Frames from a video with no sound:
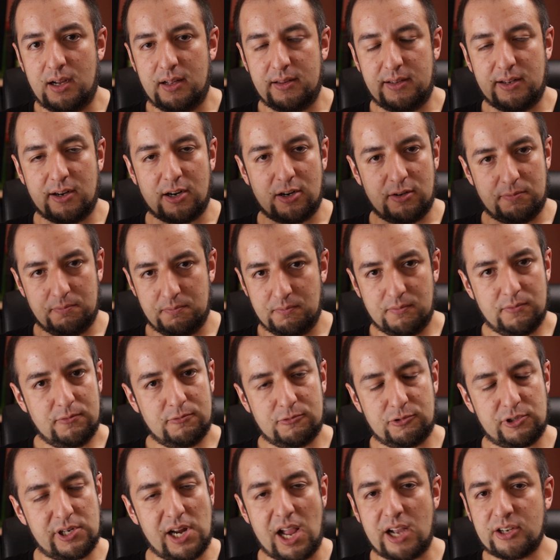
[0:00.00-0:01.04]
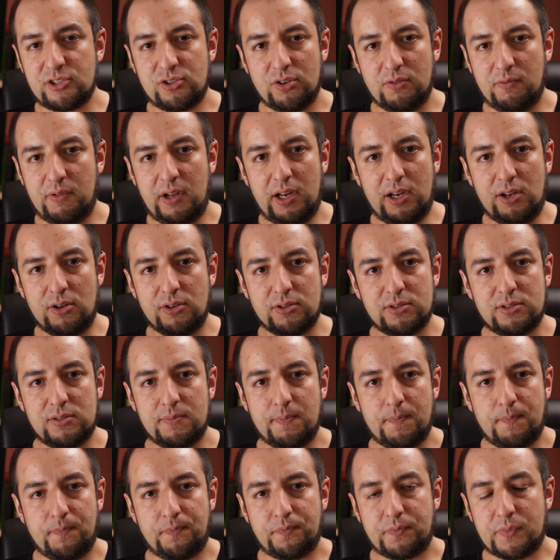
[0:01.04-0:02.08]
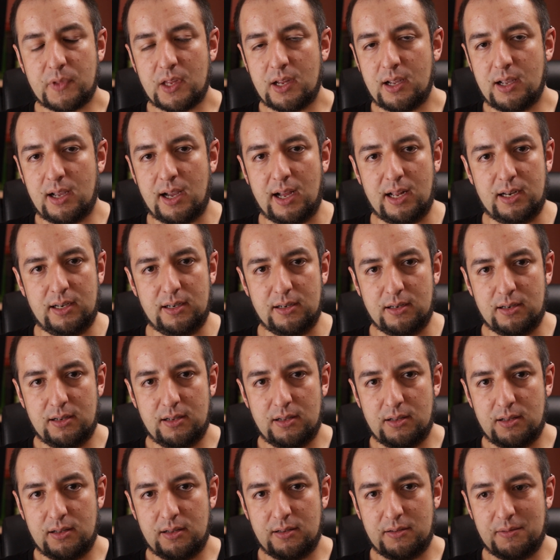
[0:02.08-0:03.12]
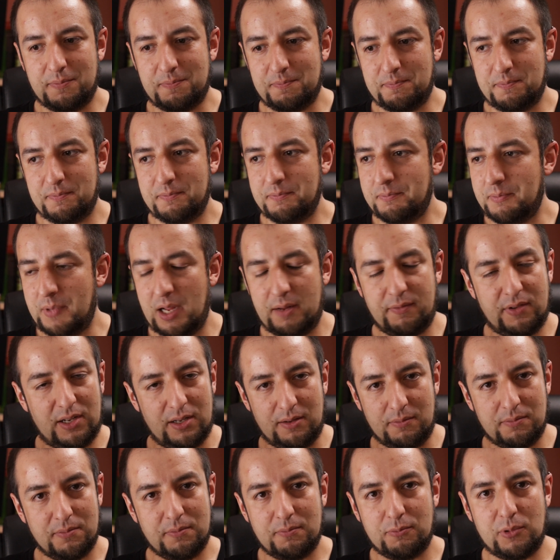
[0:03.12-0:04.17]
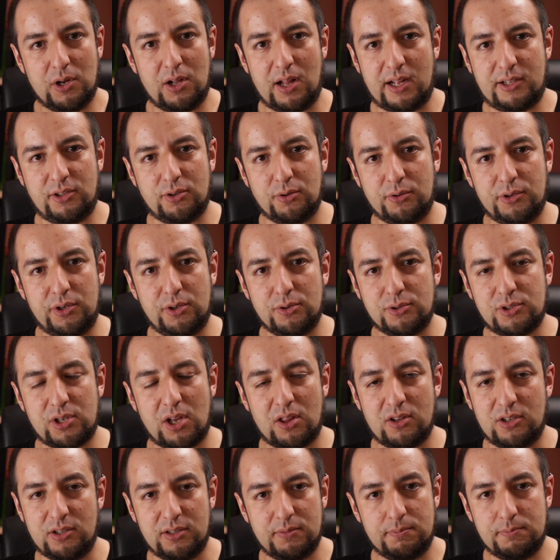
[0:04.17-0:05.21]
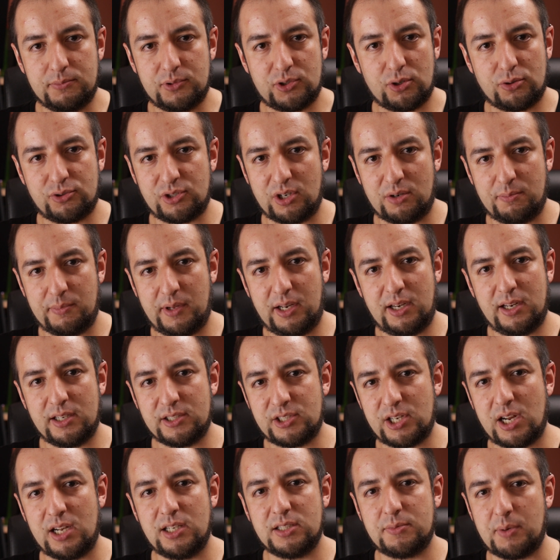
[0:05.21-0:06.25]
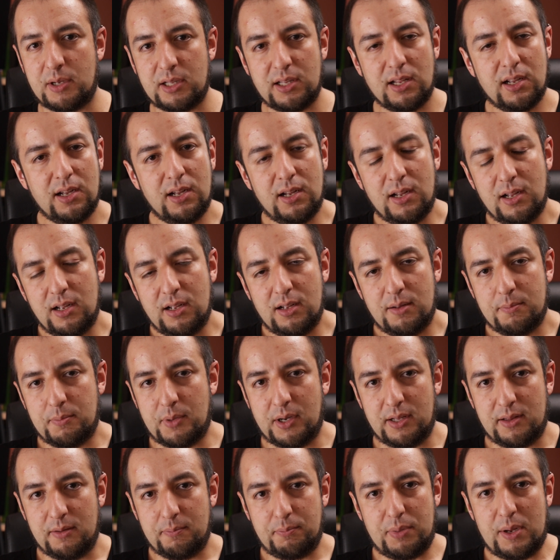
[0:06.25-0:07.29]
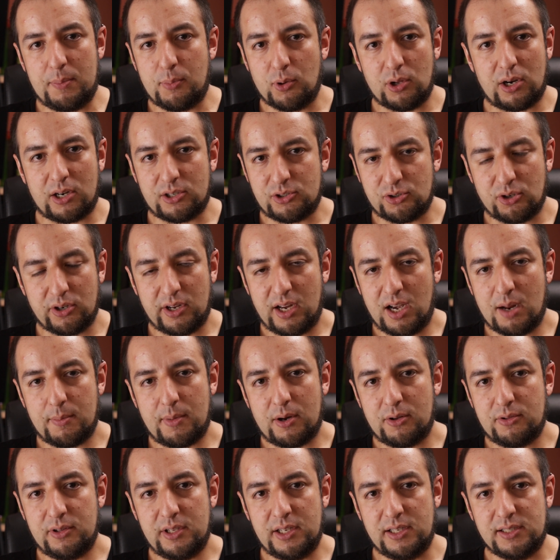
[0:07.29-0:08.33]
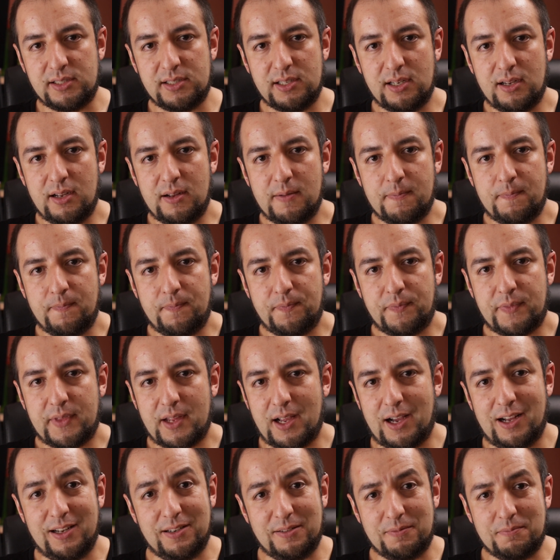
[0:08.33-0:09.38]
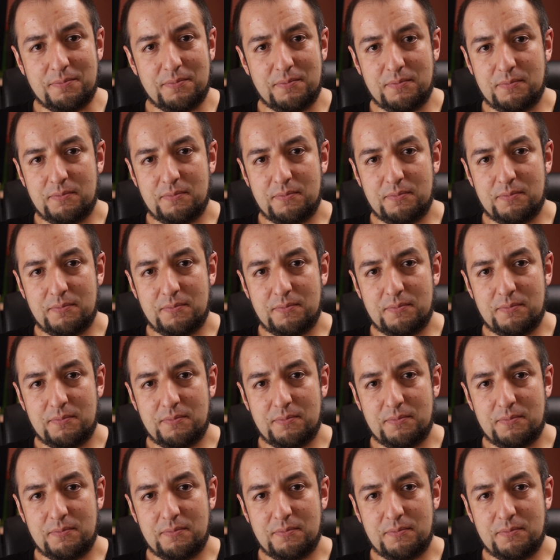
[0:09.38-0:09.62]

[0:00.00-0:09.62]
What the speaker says: There are reaction videos, and maybe, well, I don't use other social media channels, but people are talking about this, and